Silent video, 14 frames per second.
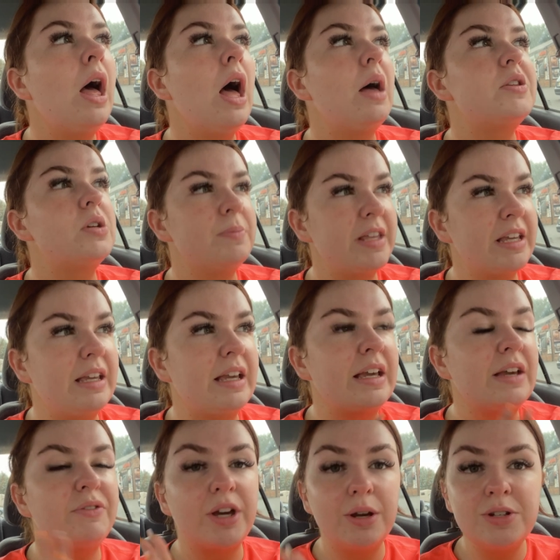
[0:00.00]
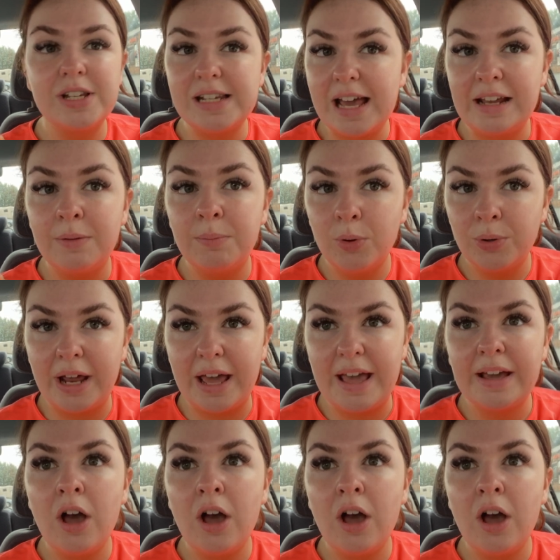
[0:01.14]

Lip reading: so I'm thinking if I go today in the morning,